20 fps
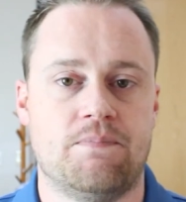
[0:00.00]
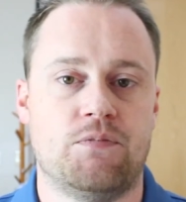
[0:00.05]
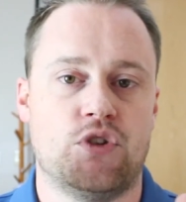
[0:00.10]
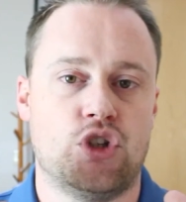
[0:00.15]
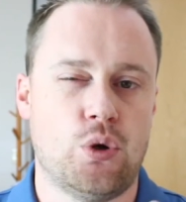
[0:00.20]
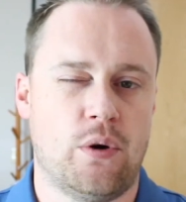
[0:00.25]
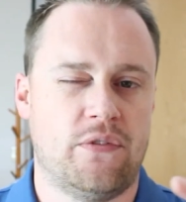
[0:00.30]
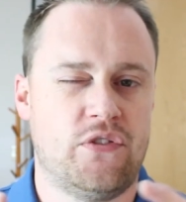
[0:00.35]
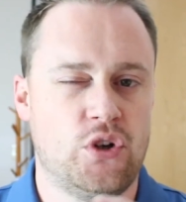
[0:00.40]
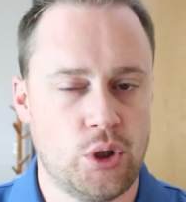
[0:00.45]

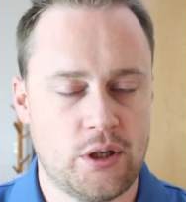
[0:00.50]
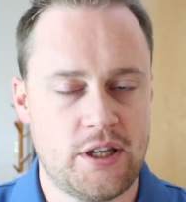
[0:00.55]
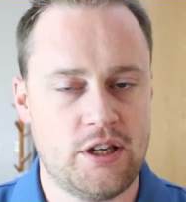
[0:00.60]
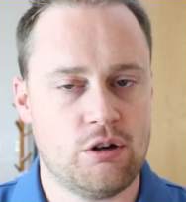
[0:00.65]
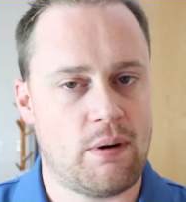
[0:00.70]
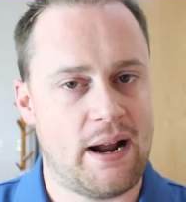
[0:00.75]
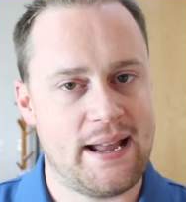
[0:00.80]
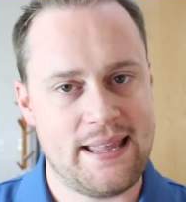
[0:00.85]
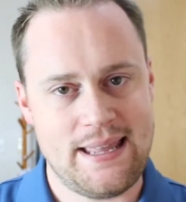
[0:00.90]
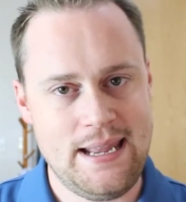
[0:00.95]
So if you're looking
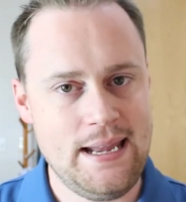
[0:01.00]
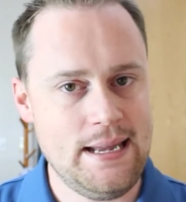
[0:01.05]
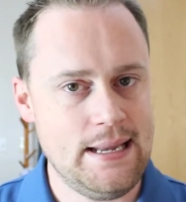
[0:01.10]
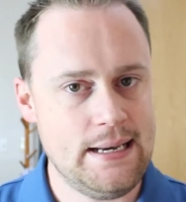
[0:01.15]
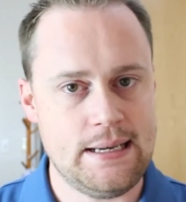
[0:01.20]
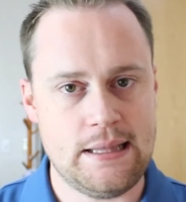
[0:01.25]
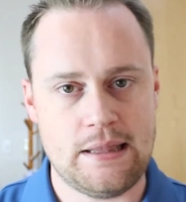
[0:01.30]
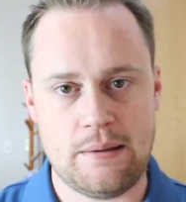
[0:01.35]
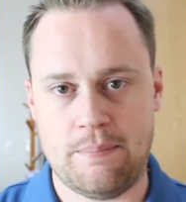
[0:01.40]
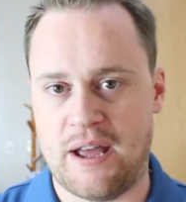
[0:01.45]
right
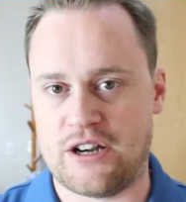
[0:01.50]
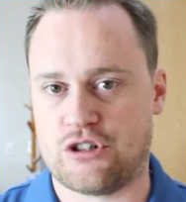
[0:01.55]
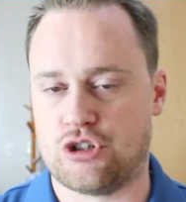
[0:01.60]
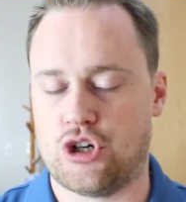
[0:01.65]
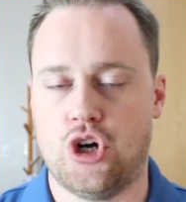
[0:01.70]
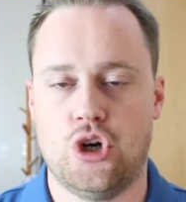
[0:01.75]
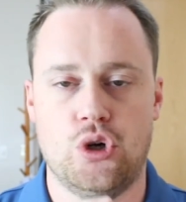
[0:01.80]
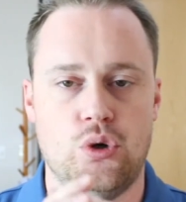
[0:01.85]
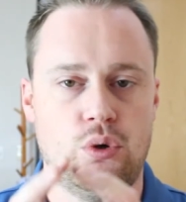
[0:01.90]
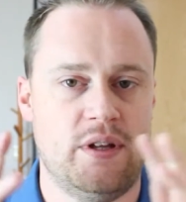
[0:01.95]
in the
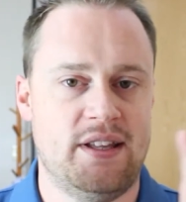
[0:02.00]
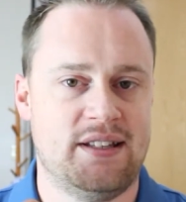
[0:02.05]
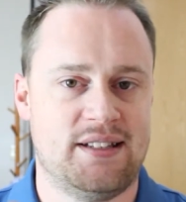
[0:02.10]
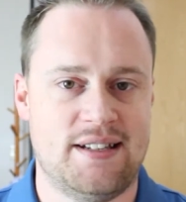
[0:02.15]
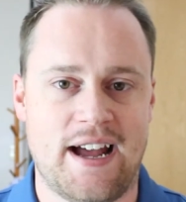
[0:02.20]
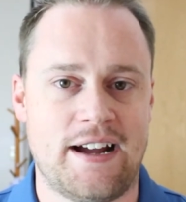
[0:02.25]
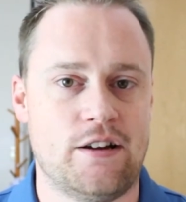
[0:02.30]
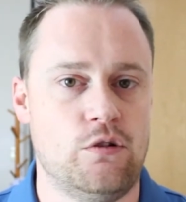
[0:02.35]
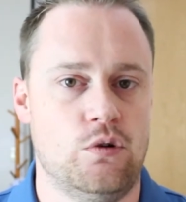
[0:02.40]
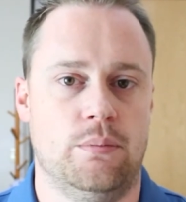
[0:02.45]
metro, it's
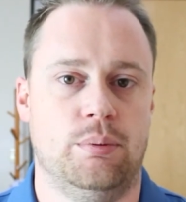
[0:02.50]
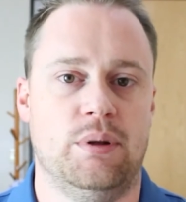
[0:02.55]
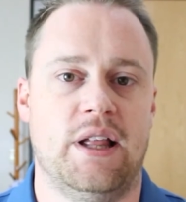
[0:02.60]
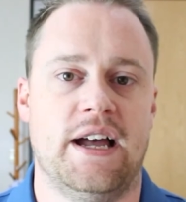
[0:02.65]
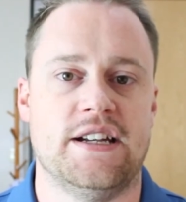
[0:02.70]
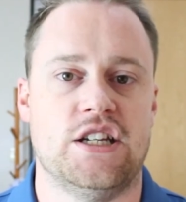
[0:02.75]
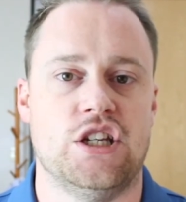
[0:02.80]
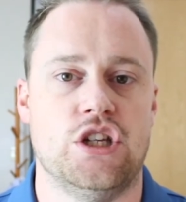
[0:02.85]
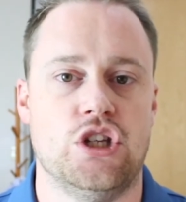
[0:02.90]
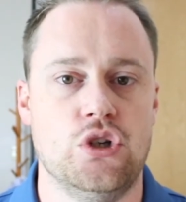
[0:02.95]
not going to
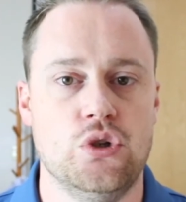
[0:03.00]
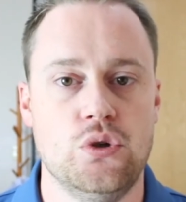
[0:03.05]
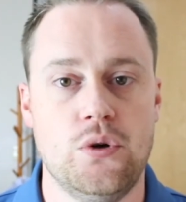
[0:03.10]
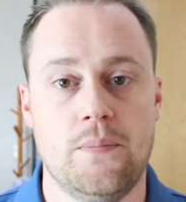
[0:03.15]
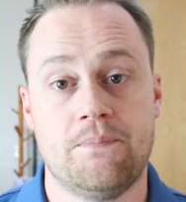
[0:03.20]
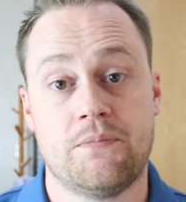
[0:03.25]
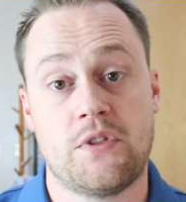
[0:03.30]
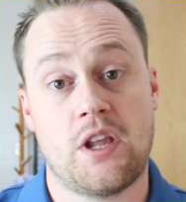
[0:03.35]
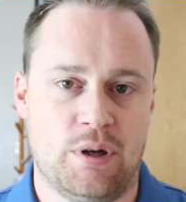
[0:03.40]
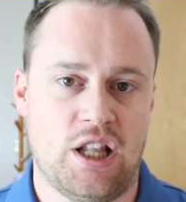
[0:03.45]
apply to
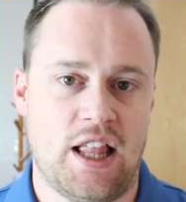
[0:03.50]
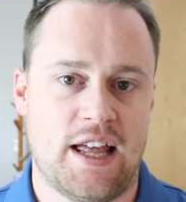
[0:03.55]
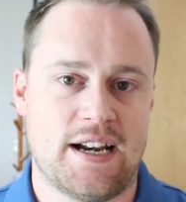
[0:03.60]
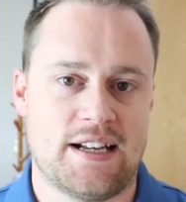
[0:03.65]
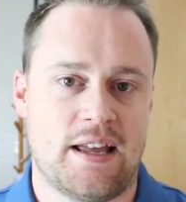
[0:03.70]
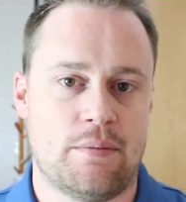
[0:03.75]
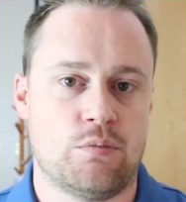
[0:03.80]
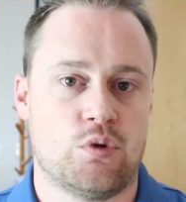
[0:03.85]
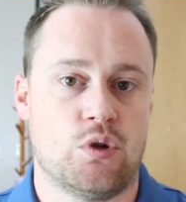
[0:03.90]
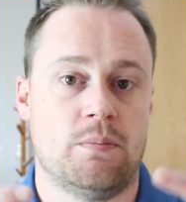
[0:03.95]
you. But a lot of
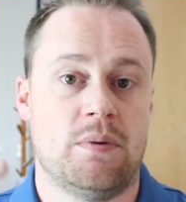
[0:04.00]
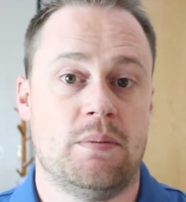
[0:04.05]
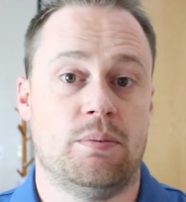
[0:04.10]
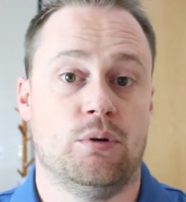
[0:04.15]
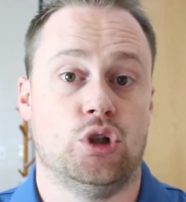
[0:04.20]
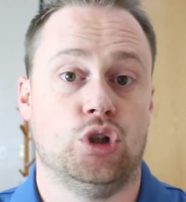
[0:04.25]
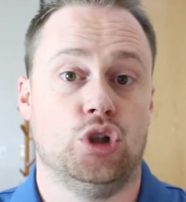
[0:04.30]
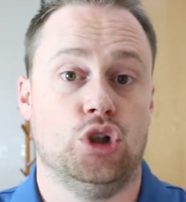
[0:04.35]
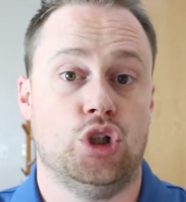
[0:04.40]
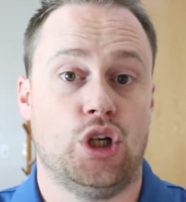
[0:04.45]
times when people
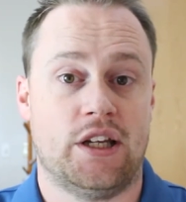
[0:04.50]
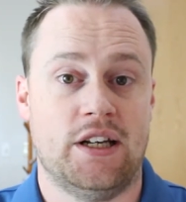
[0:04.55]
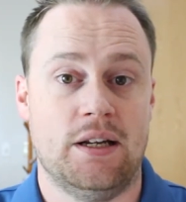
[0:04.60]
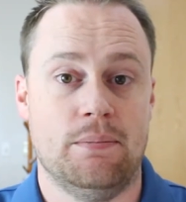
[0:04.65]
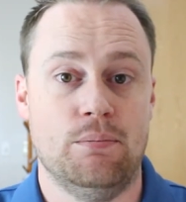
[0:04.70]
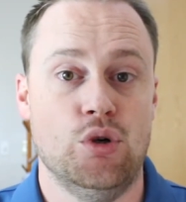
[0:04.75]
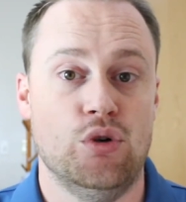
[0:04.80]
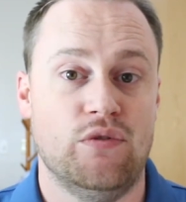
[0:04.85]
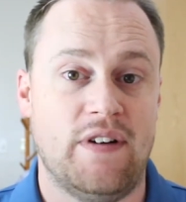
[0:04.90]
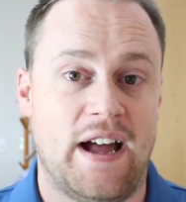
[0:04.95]
are looking to
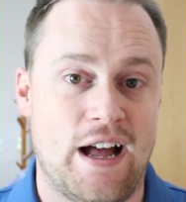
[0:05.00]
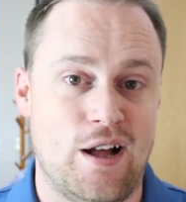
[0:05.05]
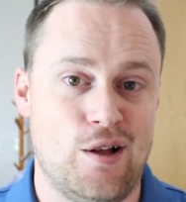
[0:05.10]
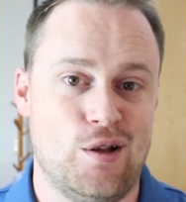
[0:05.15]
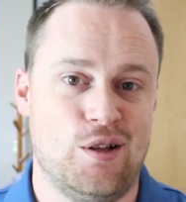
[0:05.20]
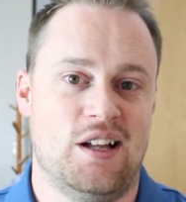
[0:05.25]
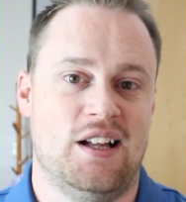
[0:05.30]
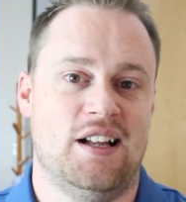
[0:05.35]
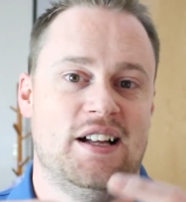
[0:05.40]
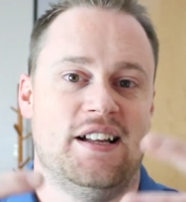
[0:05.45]
move
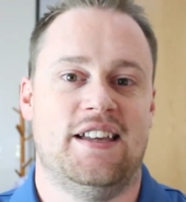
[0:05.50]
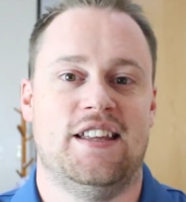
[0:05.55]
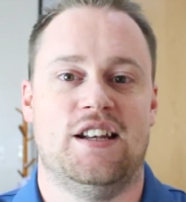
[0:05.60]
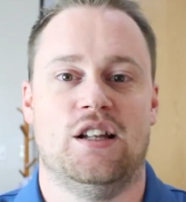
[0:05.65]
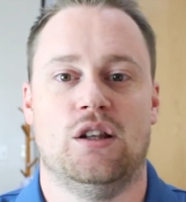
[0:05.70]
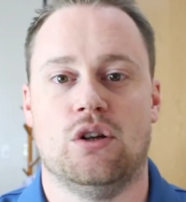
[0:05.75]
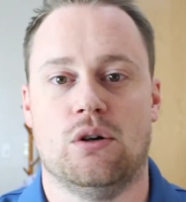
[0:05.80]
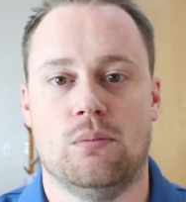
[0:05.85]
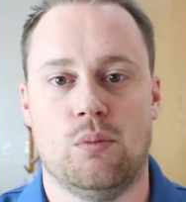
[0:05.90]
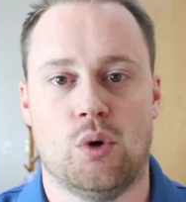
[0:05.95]
out, get a
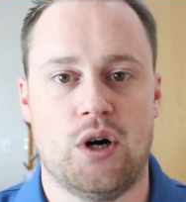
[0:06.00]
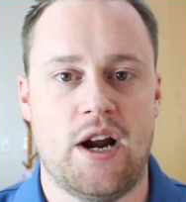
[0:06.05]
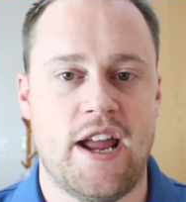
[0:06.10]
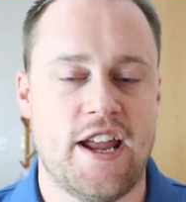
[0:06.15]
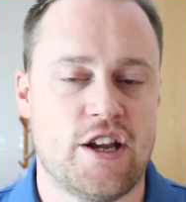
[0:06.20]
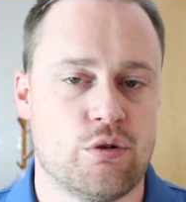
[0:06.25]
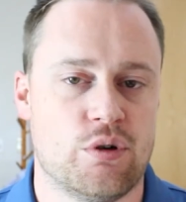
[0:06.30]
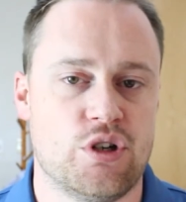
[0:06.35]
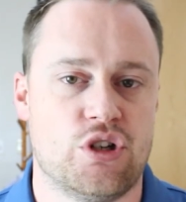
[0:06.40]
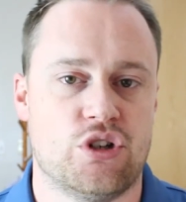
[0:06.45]
little more
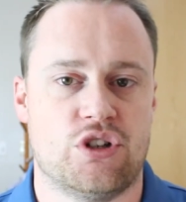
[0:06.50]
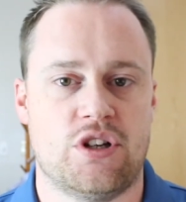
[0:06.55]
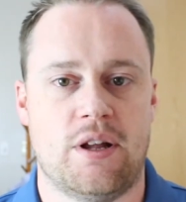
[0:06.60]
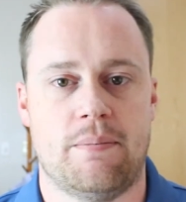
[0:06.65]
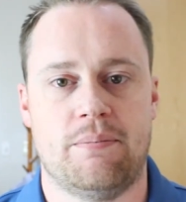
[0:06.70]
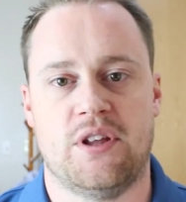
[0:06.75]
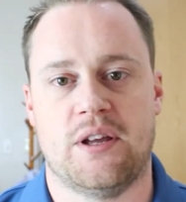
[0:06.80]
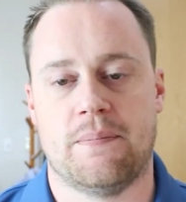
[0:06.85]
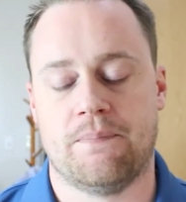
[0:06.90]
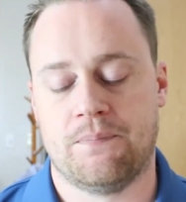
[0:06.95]
acreage or
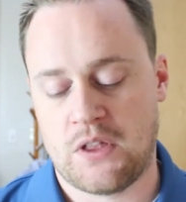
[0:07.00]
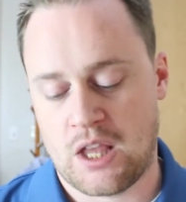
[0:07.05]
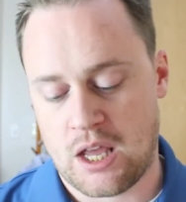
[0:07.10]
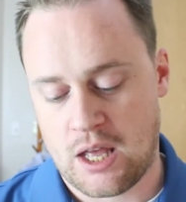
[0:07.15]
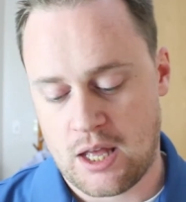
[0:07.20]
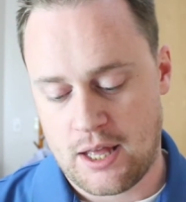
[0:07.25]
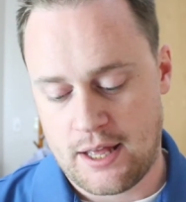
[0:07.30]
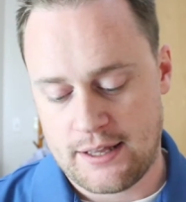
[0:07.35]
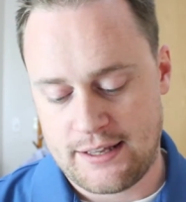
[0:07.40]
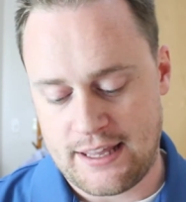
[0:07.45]
something,
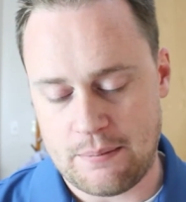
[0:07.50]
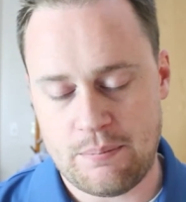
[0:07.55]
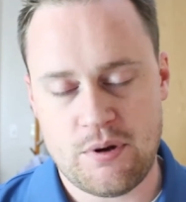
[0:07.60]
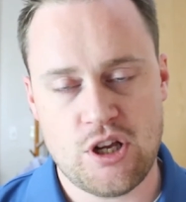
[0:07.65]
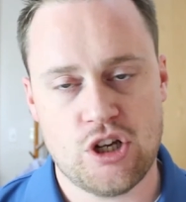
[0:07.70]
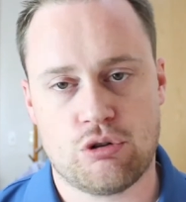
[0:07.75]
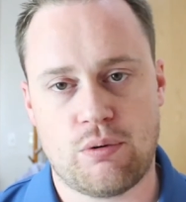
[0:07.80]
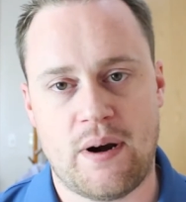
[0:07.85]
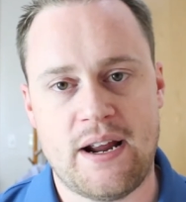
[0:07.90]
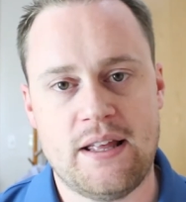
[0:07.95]
can be
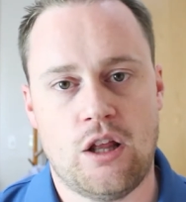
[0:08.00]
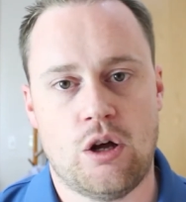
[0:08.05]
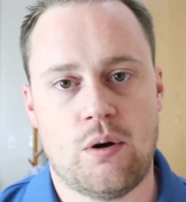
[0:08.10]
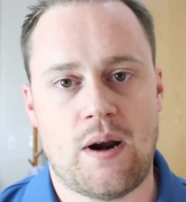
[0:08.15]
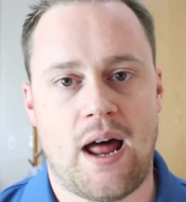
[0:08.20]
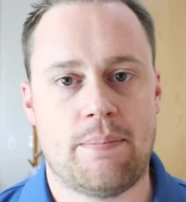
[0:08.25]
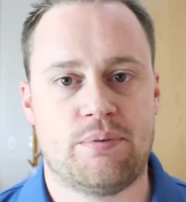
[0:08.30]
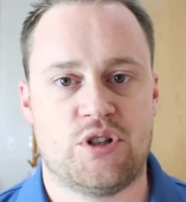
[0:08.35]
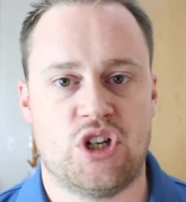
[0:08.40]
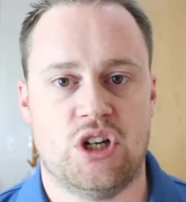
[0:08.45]
a great loan
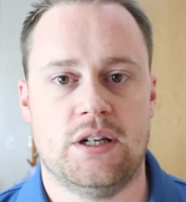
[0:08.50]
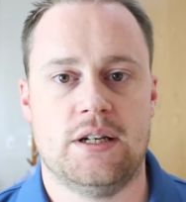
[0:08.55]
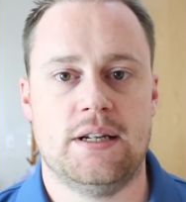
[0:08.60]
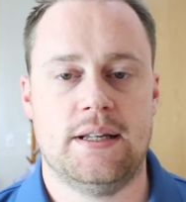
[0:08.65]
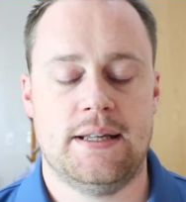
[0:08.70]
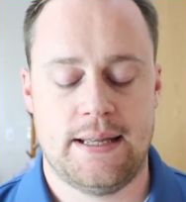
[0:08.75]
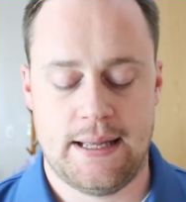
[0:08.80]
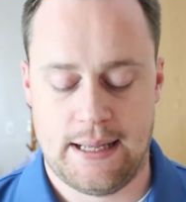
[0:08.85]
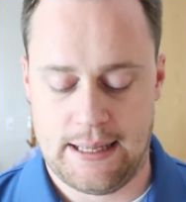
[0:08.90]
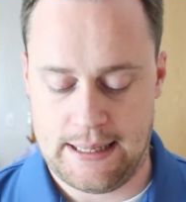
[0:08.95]
option
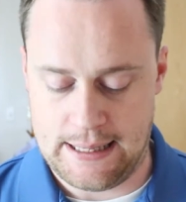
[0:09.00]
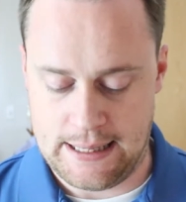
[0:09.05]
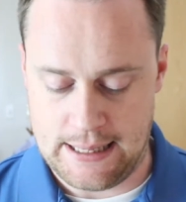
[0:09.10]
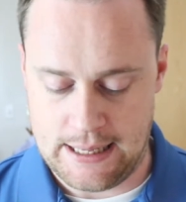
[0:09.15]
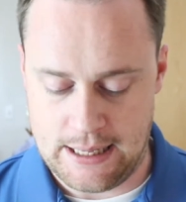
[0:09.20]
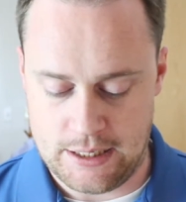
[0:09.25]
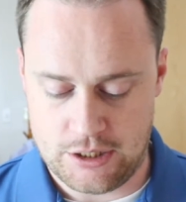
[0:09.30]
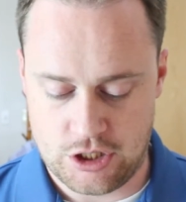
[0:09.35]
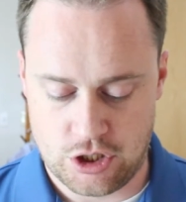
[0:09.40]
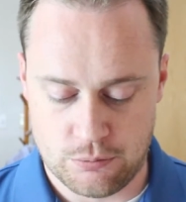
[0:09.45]

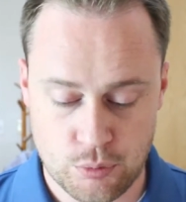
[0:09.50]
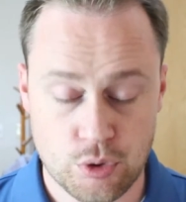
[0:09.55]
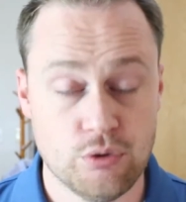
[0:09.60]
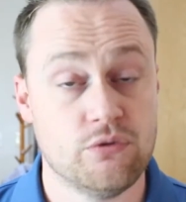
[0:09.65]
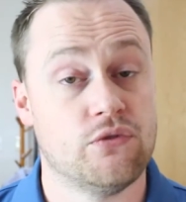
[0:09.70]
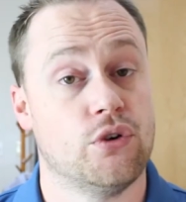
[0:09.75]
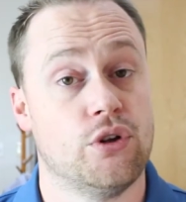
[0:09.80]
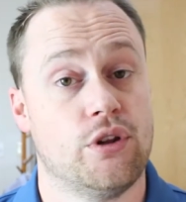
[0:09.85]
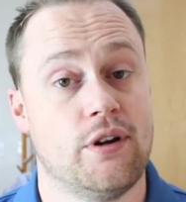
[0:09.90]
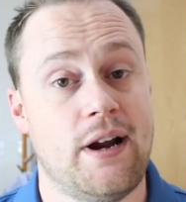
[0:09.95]
to move
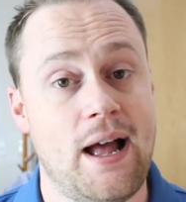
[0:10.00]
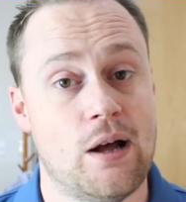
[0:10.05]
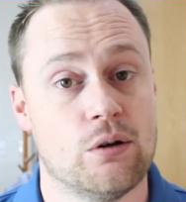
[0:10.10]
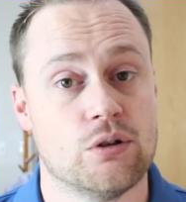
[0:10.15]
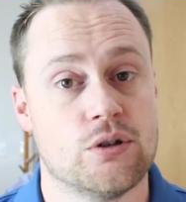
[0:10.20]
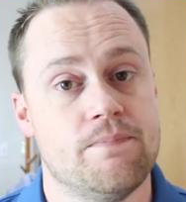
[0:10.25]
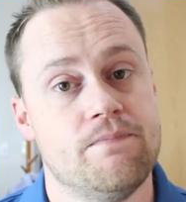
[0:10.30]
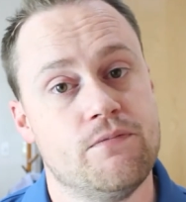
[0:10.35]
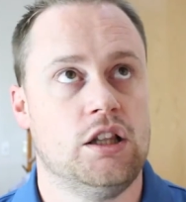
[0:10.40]
further out.